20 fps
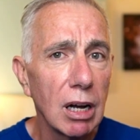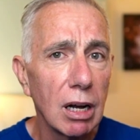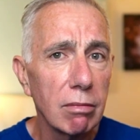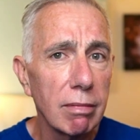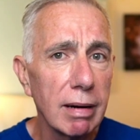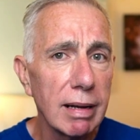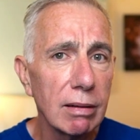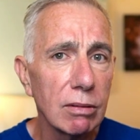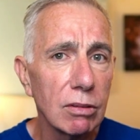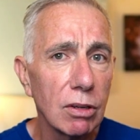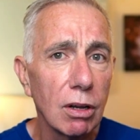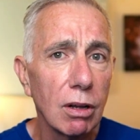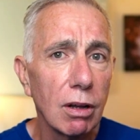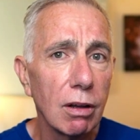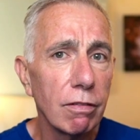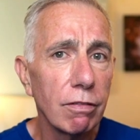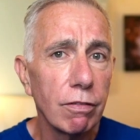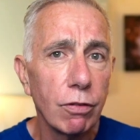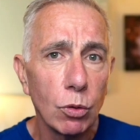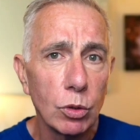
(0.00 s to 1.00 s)
around
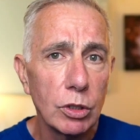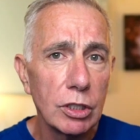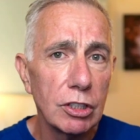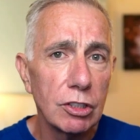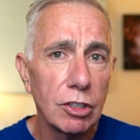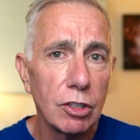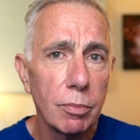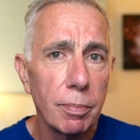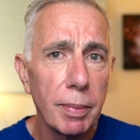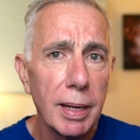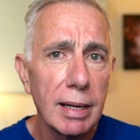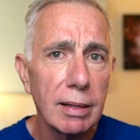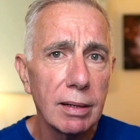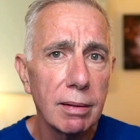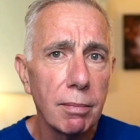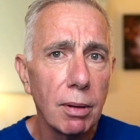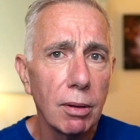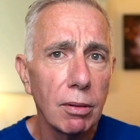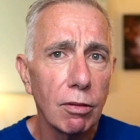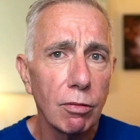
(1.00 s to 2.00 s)
£42 a
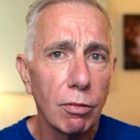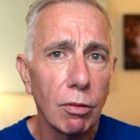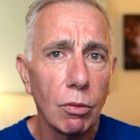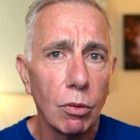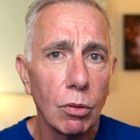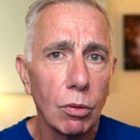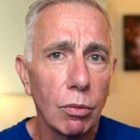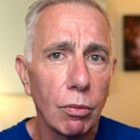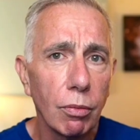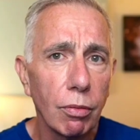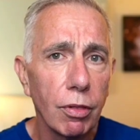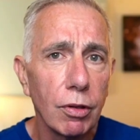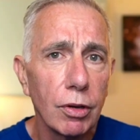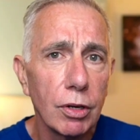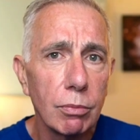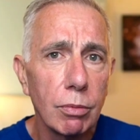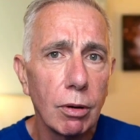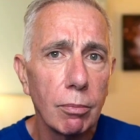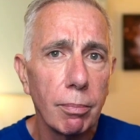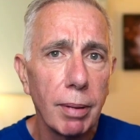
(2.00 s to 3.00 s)
month or
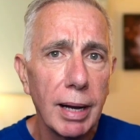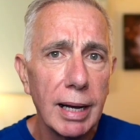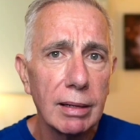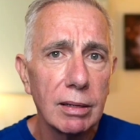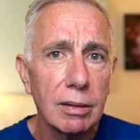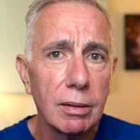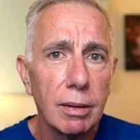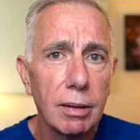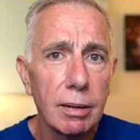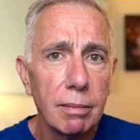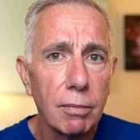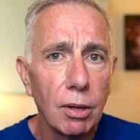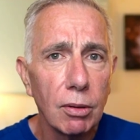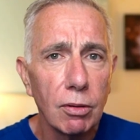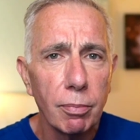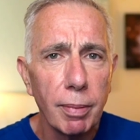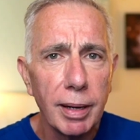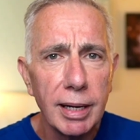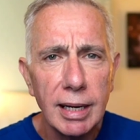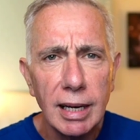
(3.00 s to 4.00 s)
£31 a
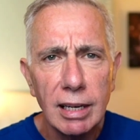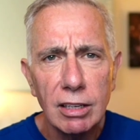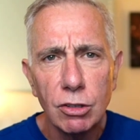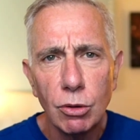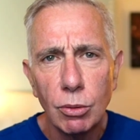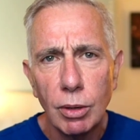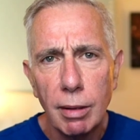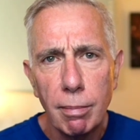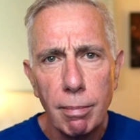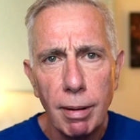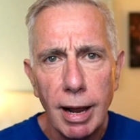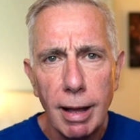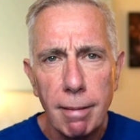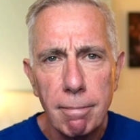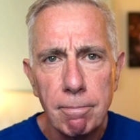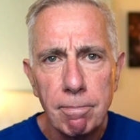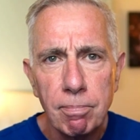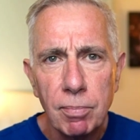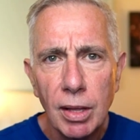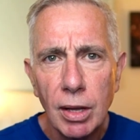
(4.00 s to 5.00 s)
month paid annually plan,
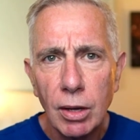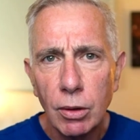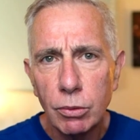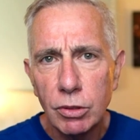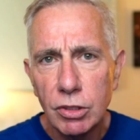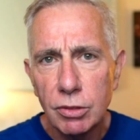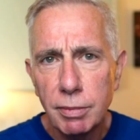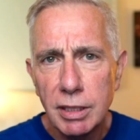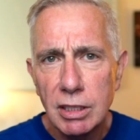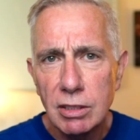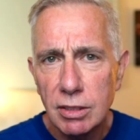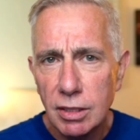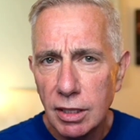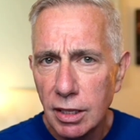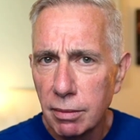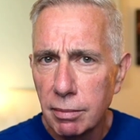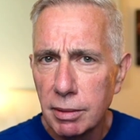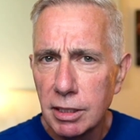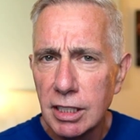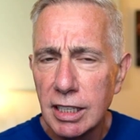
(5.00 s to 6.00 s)
which means
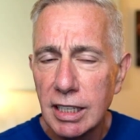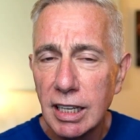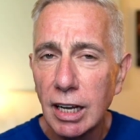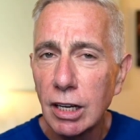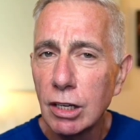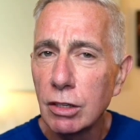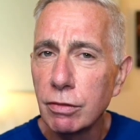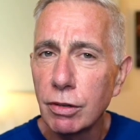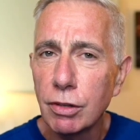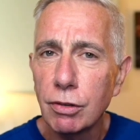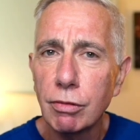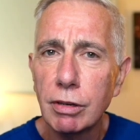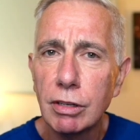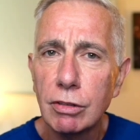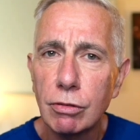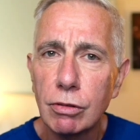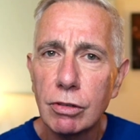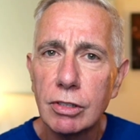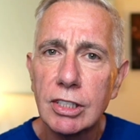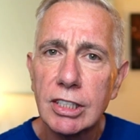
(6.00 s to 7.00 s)
committing over
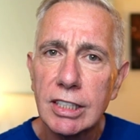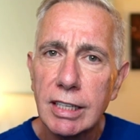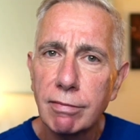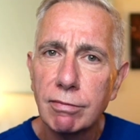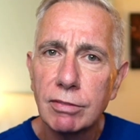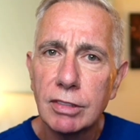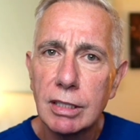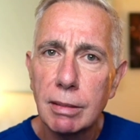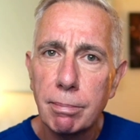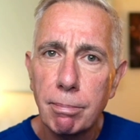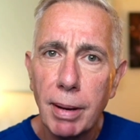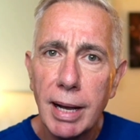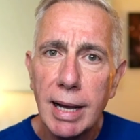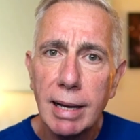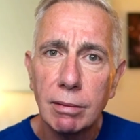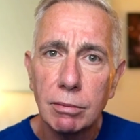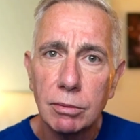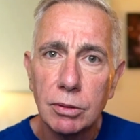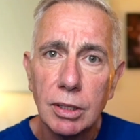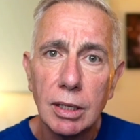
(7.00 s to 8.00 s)

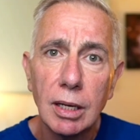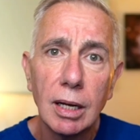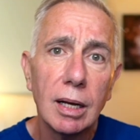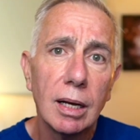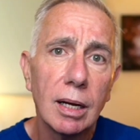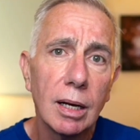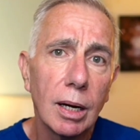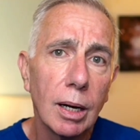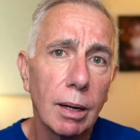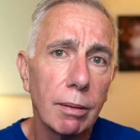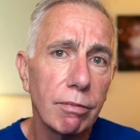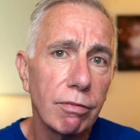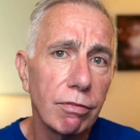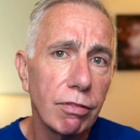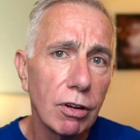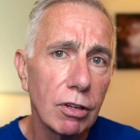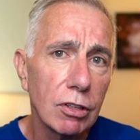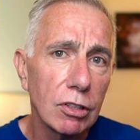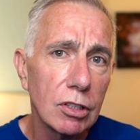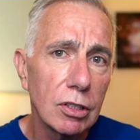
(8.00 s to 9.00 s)
£370 up
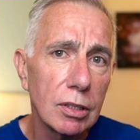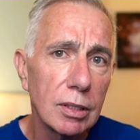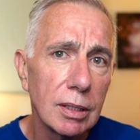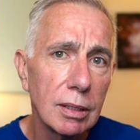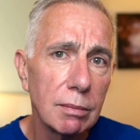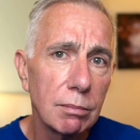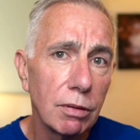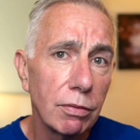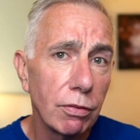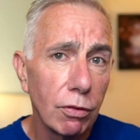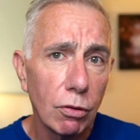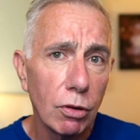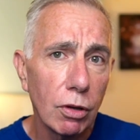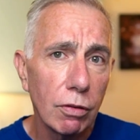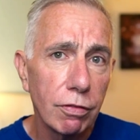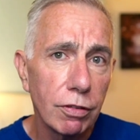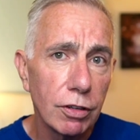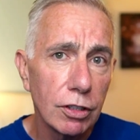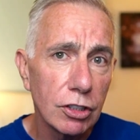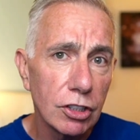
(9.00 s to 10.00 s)
front before your
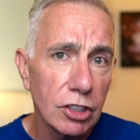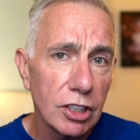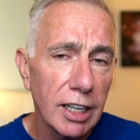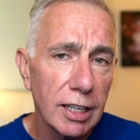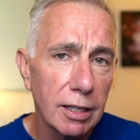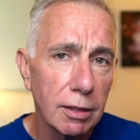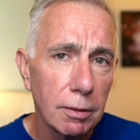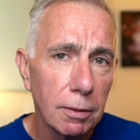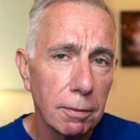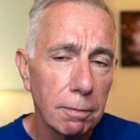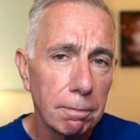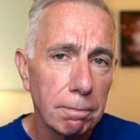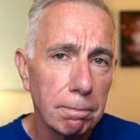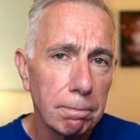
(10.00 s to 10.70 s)
first sale.